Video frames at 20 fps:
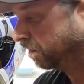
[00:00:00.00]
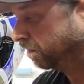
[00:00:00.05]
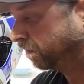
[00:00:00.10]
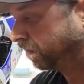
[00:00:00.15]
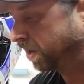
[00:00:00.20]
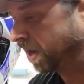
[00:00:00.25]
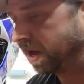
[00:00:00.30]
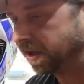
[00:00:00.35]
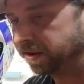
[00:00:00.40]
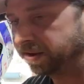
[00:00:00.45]

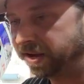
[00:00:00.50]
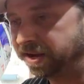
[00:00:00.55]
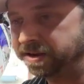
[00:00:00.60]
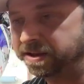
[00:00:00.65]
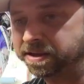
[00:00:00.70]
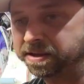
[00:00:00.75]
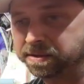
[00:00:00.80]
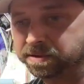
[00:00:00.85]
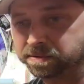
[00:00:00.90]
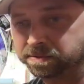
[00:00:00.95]
If you got
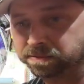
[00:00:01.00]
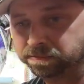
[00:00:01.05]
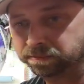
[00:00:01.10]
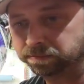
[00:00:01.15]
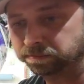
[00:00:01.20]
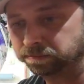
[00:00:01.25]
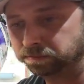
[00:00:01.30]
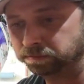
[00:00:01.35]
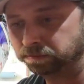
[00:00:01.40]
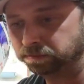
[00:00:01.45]
any
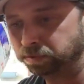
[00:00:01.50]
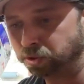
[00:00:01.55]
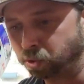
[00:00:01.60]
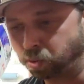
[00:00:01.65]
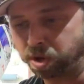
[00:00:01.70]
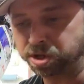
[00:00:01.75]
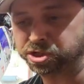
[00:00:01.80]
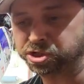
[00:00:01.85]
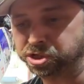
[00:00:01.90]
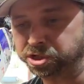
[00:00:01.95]

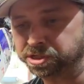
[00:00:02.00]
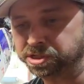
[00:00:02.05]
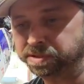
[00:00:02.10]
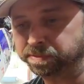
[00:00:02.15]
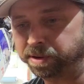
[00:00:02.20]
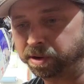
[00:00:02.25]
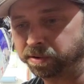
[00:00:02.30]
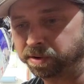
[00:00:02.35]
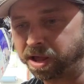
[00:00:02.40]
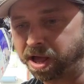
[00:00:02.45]
questions
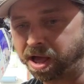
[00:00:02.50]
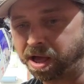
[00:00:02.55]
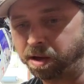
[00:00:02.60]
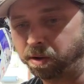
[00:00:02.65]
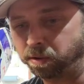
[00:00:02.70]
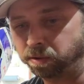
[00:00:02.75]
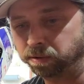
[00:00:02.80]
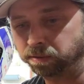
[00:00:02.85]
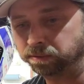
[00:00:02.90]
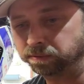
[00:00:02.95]
about
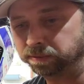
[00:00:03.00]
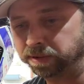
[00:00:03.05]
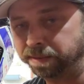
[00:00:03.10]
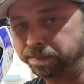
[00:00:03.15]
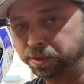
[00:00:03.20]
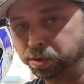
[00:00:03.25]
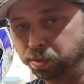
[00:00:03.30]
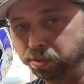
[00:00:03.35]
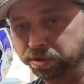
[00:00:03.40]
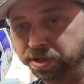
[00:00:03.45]
how
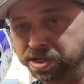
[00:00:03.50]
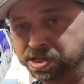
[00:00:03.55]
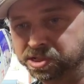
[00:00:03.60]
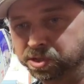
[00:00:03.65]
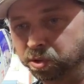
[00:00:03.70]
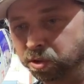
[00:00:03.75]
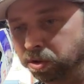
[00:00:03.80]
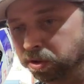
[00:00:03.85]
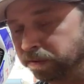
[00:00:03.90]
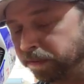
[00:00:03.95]
I'm doing
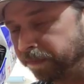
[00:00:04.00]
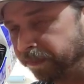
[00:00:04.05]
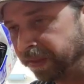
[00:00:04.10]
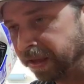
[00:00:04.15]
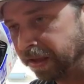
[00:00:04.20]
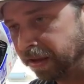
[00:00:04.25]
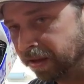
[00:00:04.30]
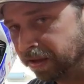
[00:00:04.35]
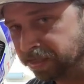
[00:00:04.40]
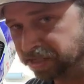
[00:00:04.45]
this, or
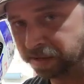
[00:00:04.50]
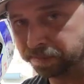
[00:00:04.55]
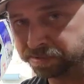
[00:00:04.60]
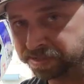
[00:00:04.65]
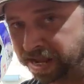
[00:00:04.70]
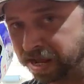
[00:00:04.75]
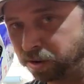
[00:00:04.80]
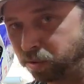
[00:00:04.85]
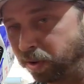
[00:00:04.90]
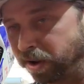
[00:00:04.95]

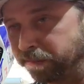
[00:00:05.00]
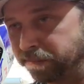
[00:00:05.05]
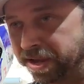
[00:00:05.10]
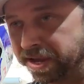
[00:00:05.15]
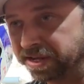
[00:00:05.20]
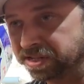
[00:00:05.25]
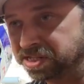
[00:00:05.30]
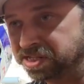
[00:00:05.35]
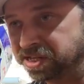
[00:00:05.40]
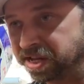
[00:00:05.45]
something's not quite
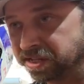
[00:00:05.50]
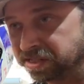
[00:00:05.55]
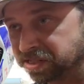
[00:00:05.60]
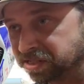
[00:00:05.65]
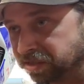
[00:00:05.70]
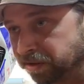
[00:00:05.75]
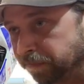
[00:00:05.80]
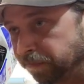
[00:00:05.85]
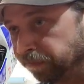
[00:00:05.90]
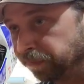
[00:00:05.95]
making
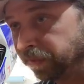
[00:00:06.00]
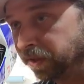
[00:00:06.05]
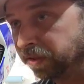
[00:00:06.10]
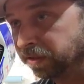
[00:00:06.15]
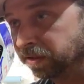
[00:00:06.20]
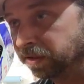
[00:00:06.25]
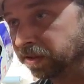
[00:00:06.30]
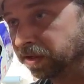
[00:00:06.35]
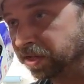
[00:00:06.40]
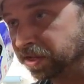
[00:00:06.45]
sense,
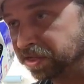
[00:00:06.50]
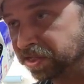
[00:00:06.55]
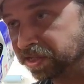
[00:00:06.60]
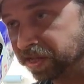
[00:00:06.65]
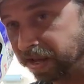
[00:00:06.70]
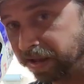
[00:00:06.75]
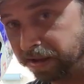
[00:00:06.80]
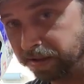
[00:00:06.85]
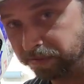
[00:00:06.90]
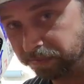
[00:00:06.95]

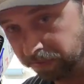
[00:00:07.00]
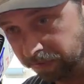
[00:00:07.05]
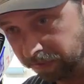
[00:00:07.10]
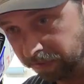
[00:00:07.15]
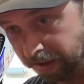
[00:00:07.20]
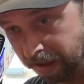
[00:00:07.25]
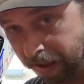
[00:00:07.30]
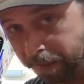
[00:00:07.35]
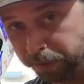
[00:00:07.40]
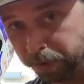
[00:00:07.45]
because
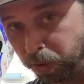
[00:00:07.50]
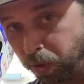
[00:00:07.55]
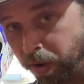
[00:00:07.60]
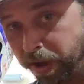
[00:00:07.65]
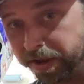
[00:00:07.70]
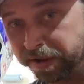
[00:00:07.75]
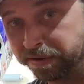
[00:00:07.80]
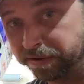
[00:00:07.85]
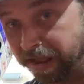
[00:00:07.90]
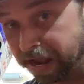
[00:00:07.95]
I'm going to go
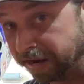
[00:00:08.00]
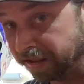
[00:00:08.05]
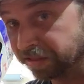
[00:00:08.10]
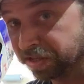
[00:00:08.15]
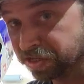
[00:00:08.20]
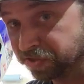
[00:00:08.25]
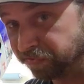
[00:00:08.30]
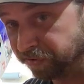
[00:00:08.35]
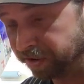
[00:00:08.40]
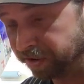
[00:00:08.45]
ahead and edit this